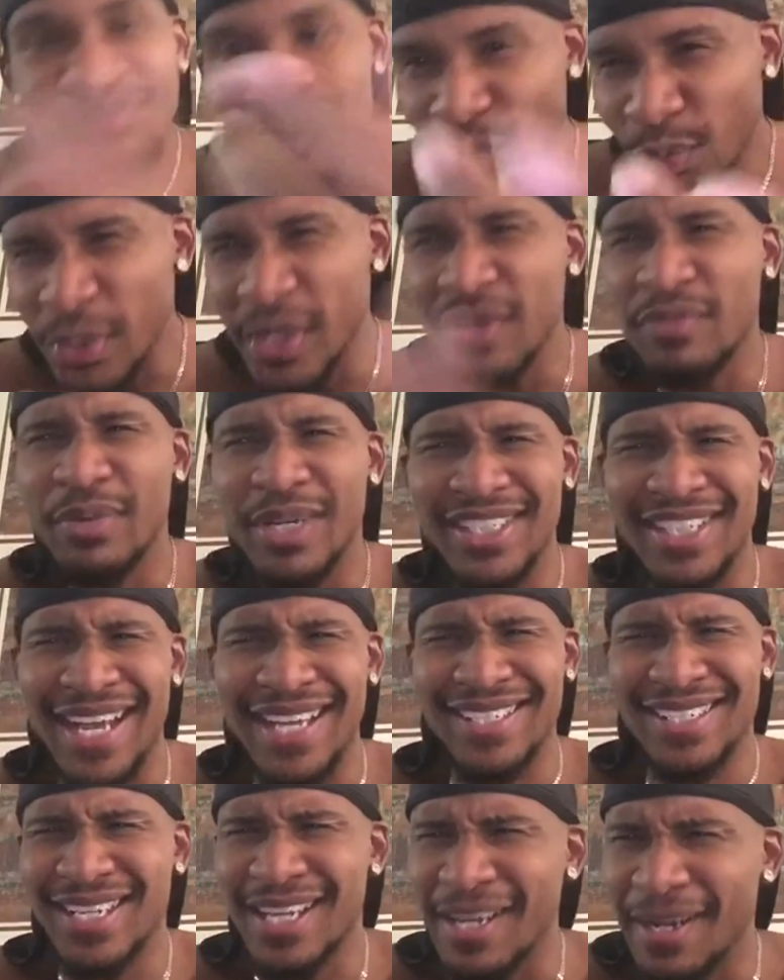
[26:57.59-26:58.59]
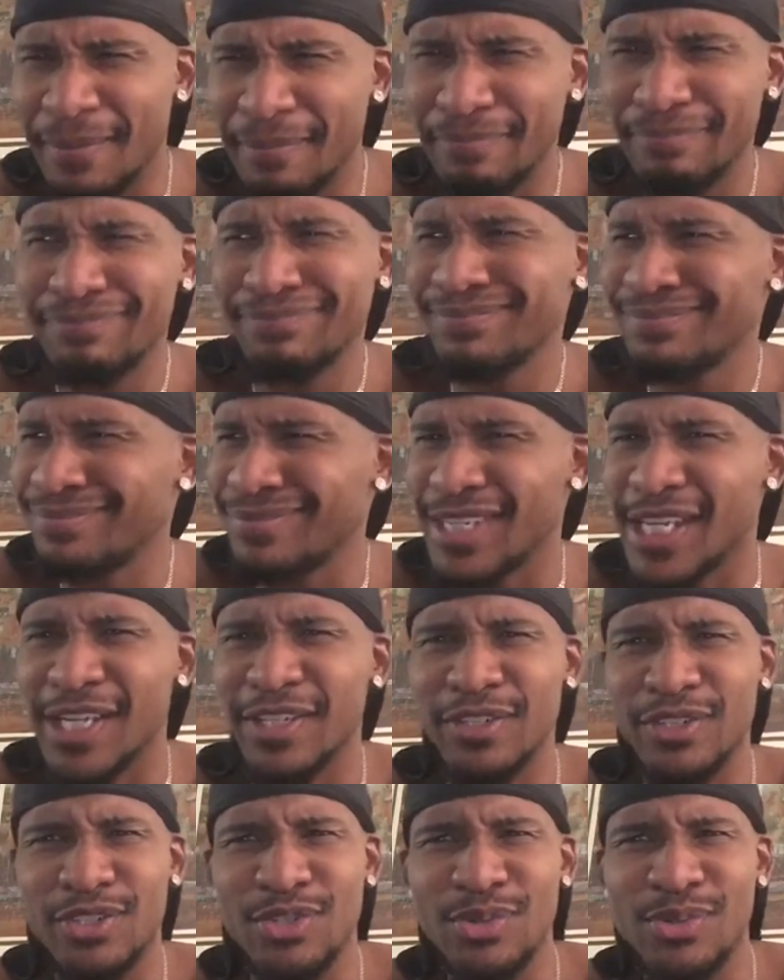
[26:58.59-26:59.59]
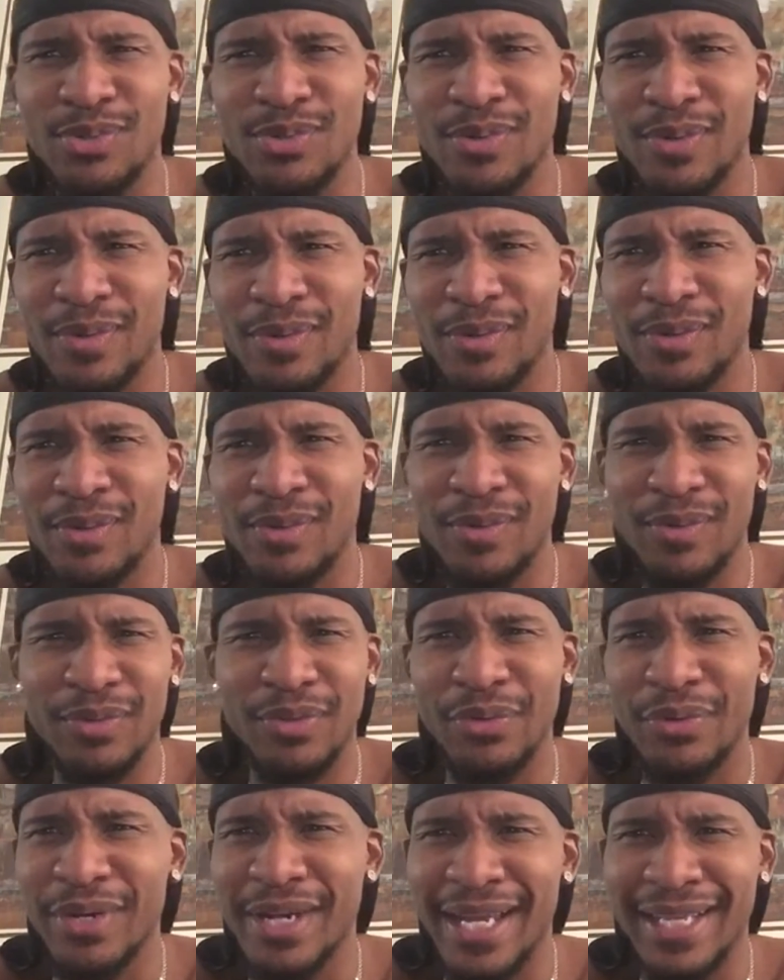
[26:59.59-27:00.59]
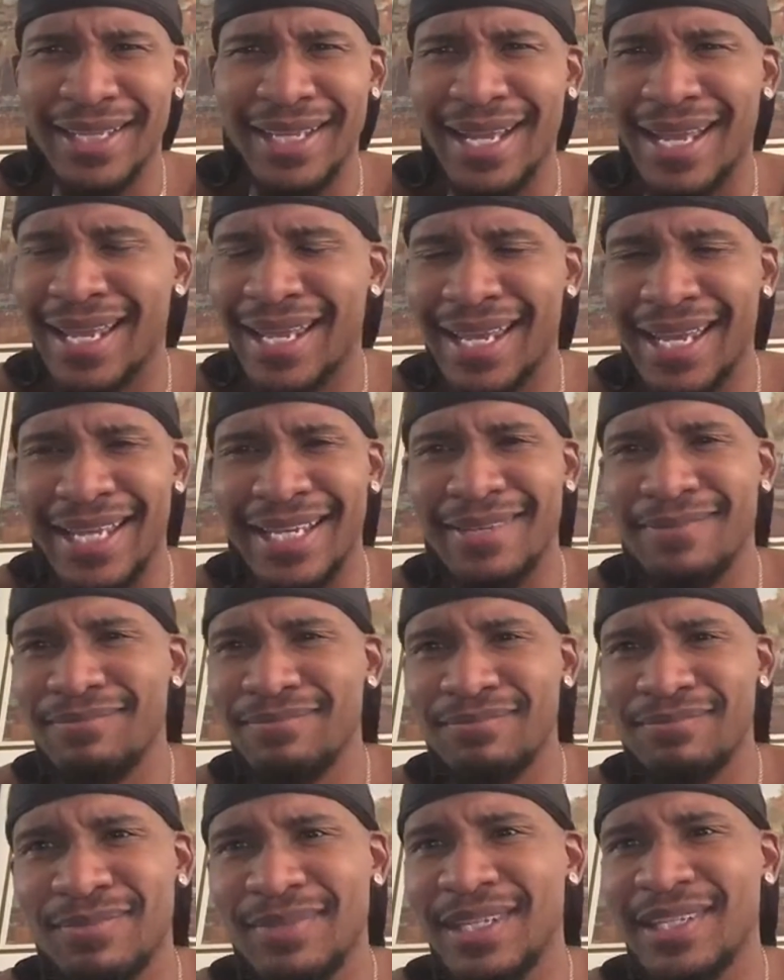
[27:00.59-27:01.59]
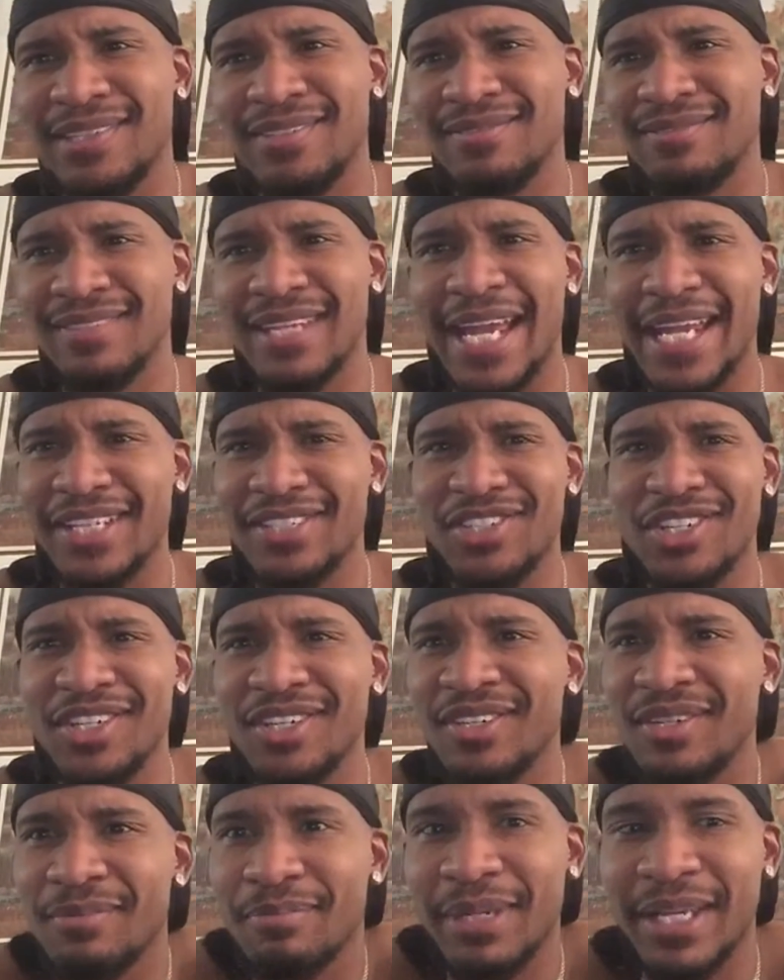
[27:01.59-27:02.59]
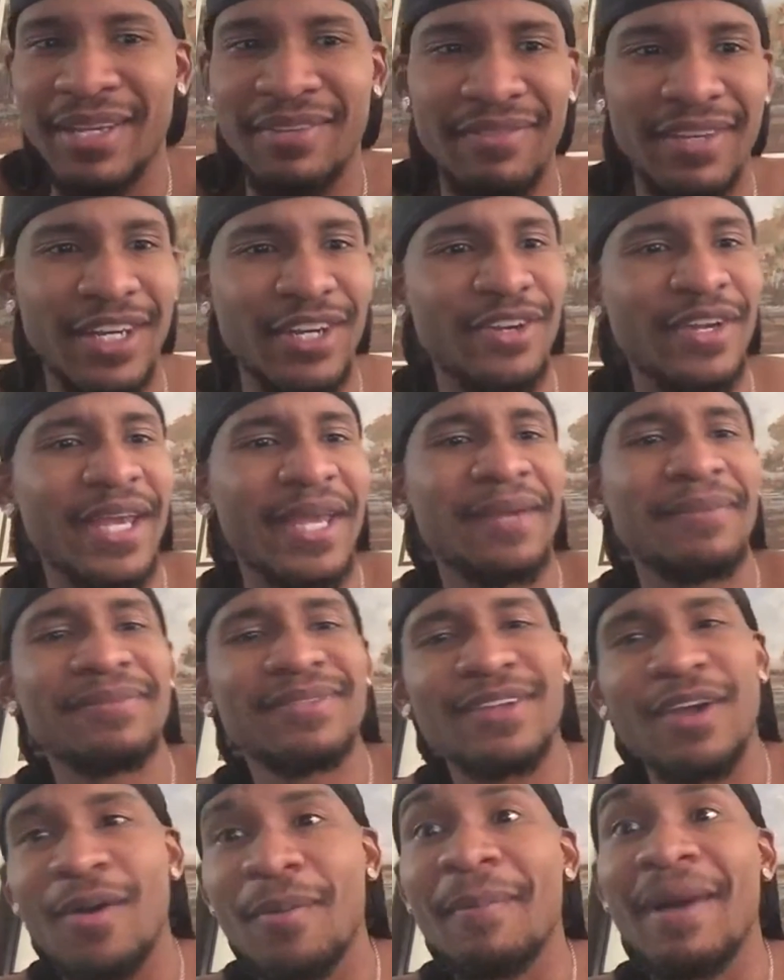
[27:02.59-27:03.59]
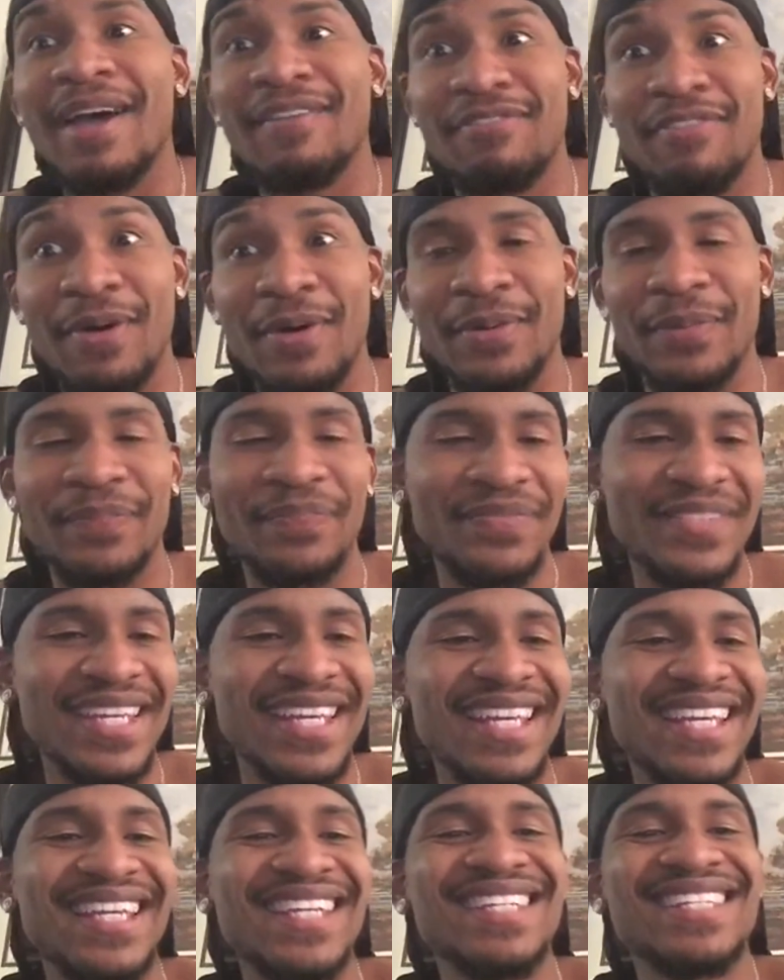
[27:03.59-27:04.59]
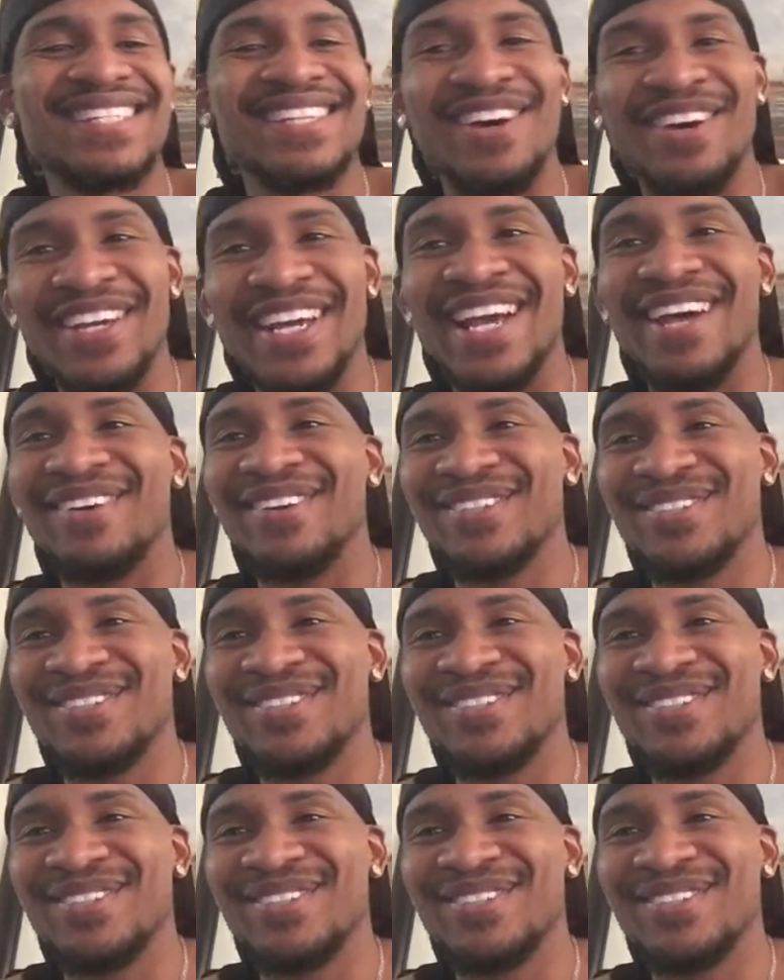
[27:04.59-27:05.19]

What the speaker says: three of which I slept. The other three, I think I ate and like chilled and played video games on my phone. So yeah, it